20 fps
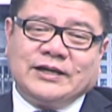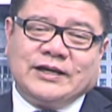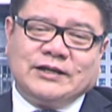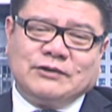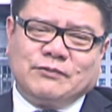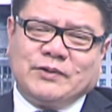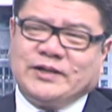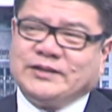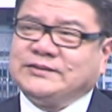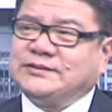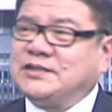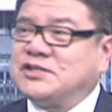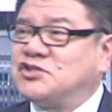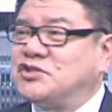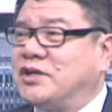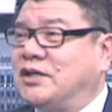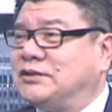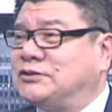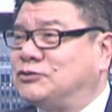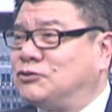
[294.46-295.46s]
And what is
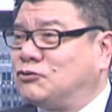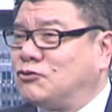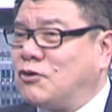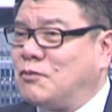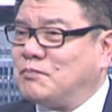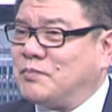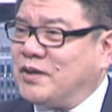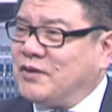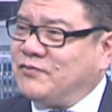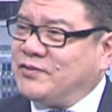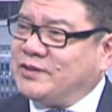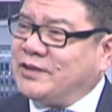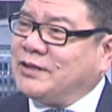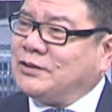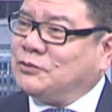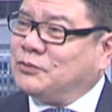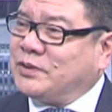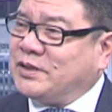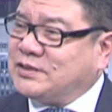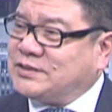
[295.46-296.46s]
Seychelles to compare with
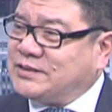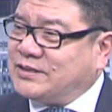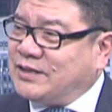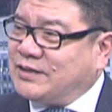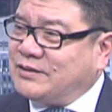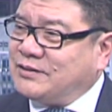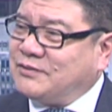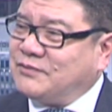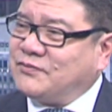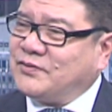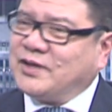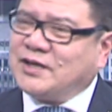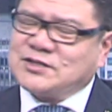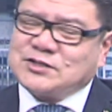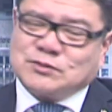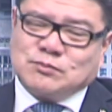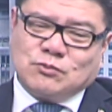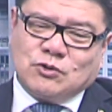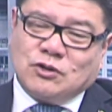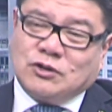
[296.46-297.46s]
Indonesia? We are
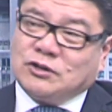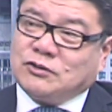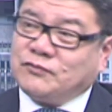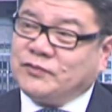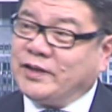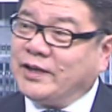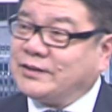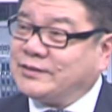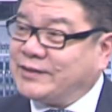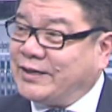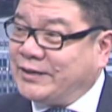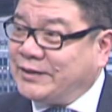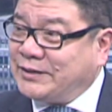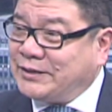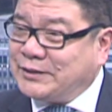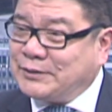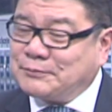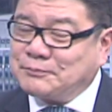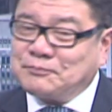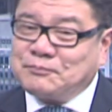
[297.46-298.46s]
small, we are
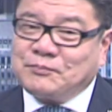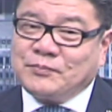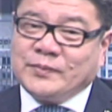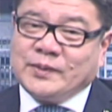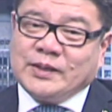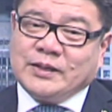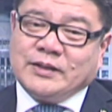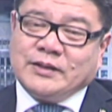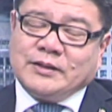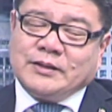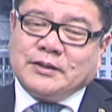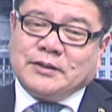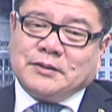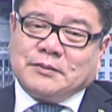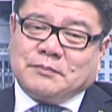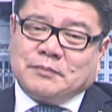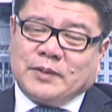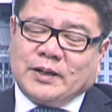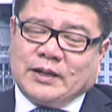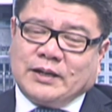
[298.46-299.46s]
tiny.
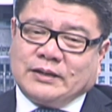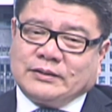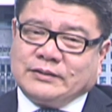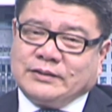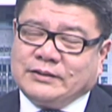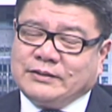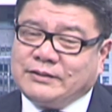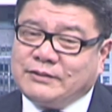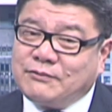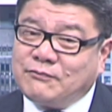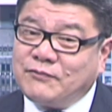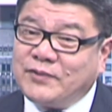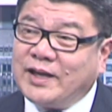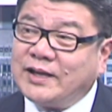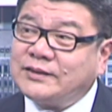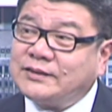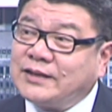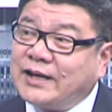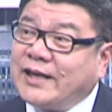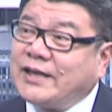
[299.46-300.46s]
but we
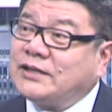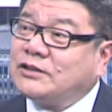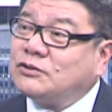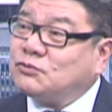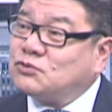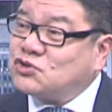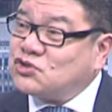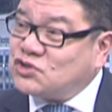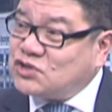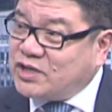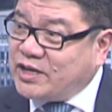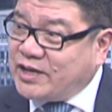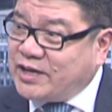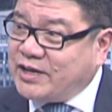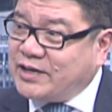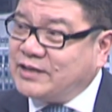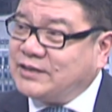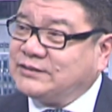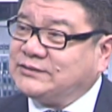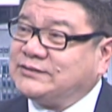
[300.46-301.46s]
are trying to
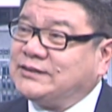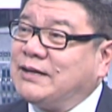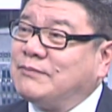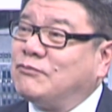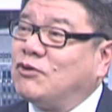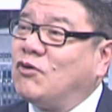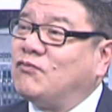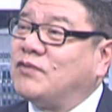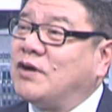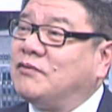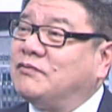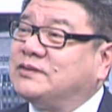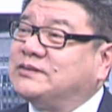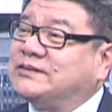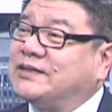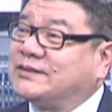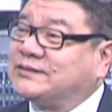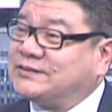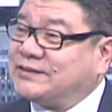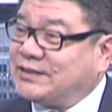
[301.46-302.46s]
share some of our
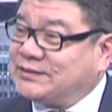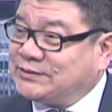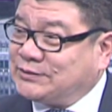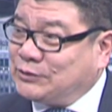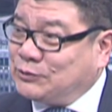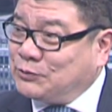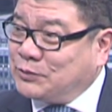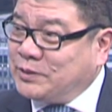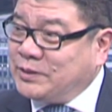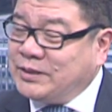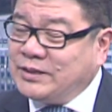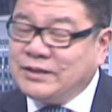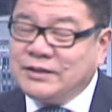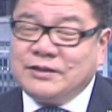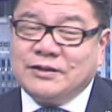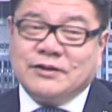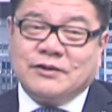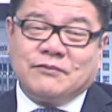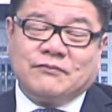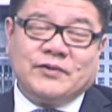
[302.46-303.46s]
success story.
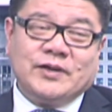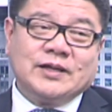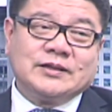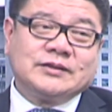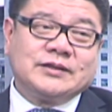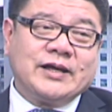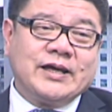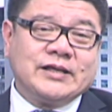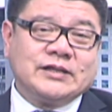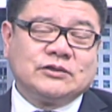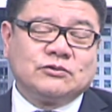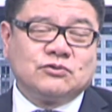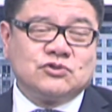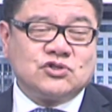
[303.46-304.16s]
We are trying to